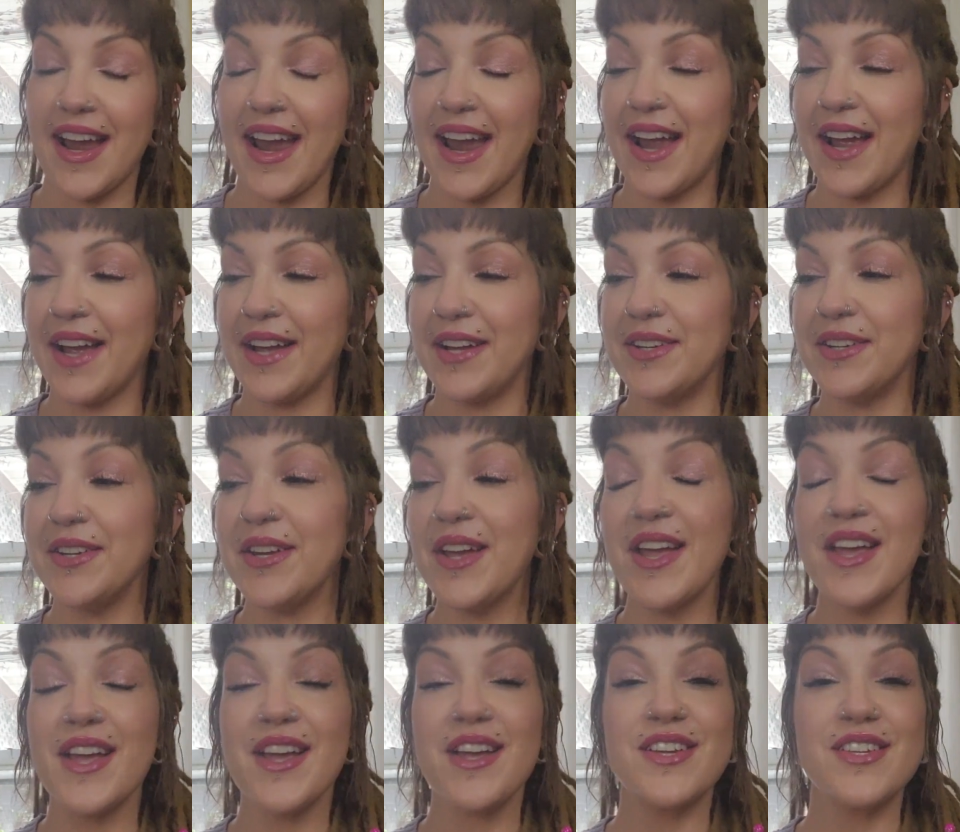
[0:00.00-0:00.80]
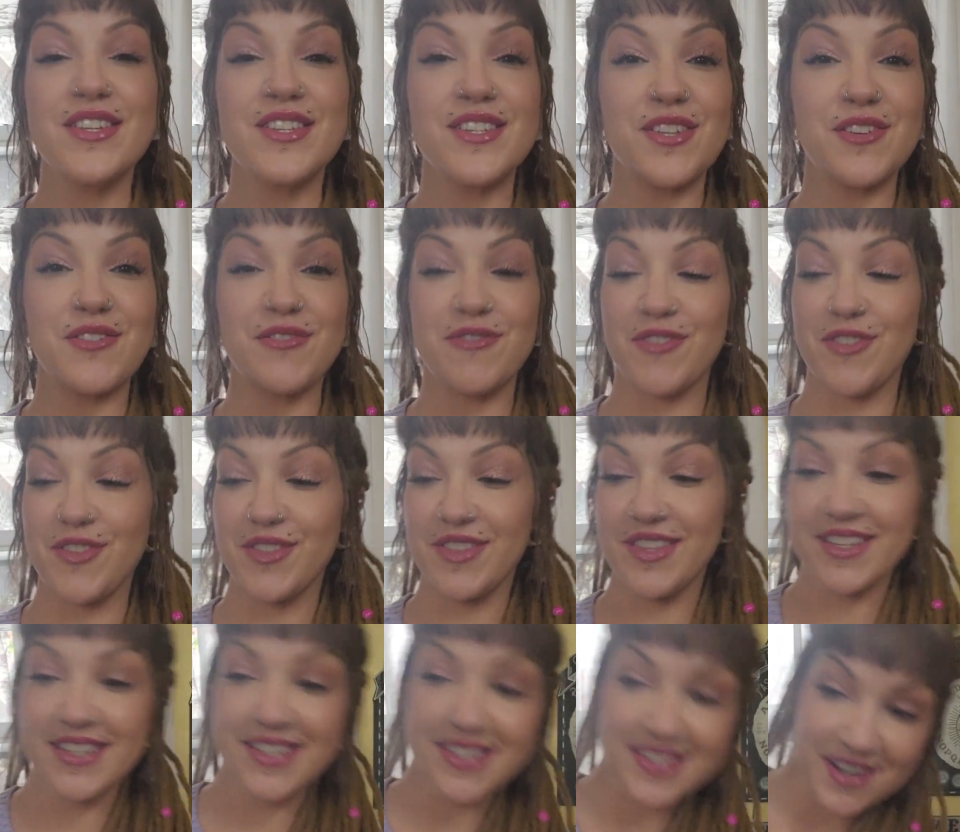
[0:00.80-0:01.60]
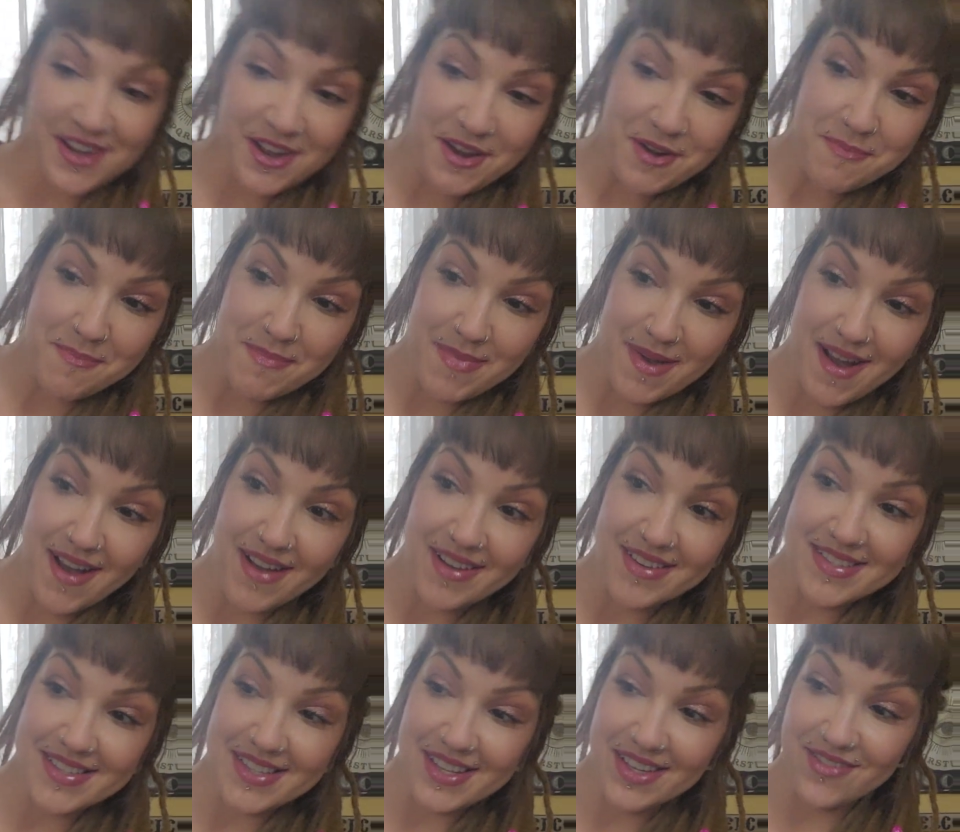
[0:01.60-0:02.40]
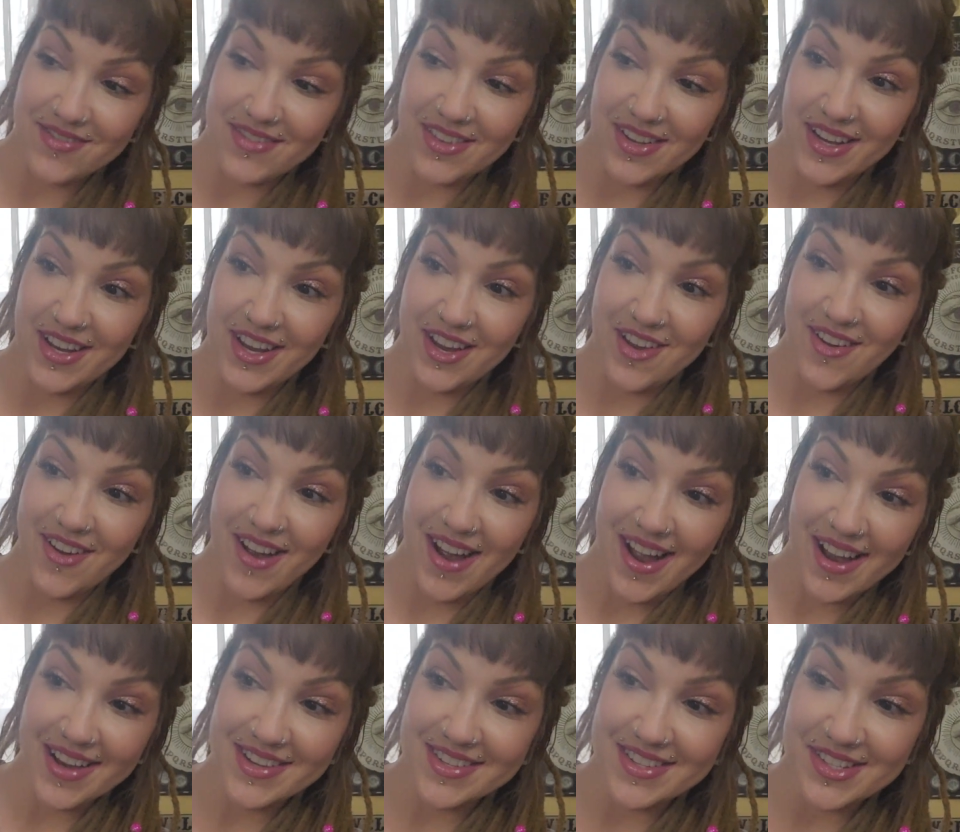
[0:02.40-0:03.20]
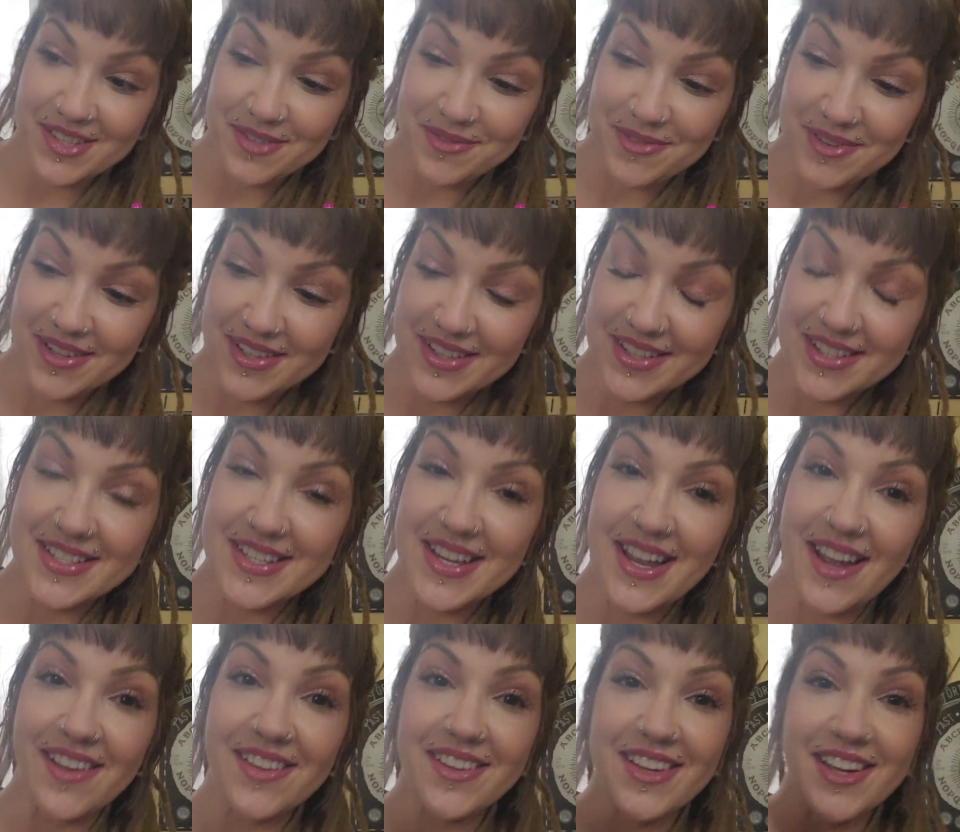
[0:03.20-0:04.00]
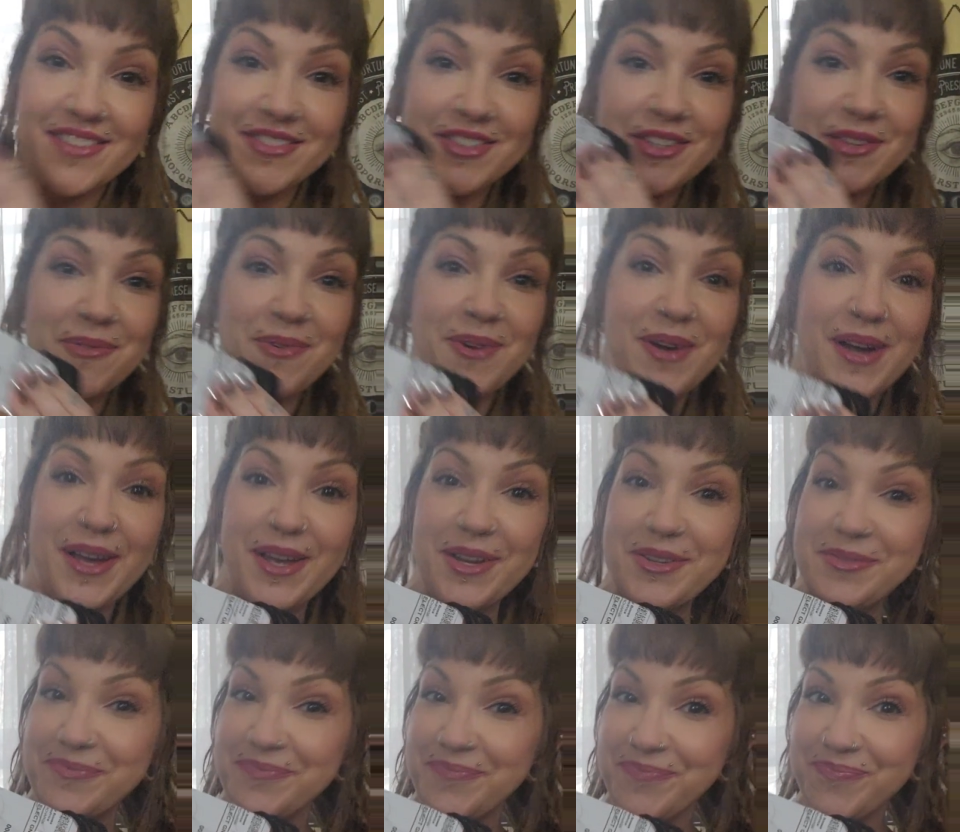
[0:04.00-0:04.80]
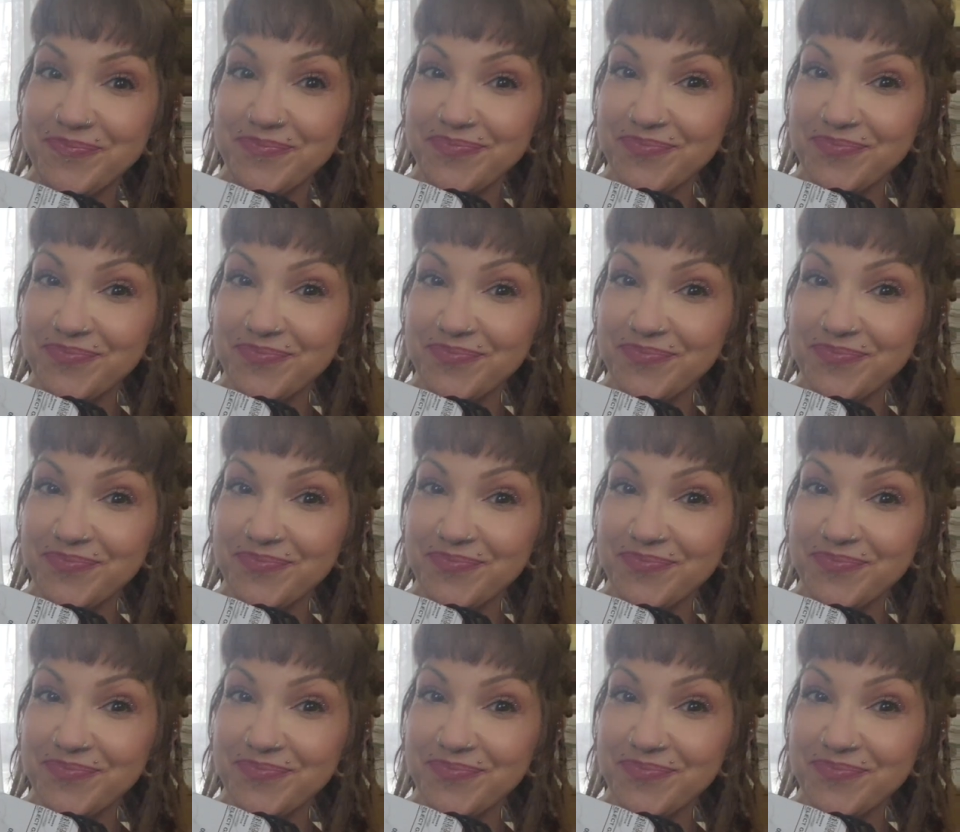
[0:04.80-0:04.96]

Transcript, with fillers: And so for this unboxing video, I just wanted to tell everyone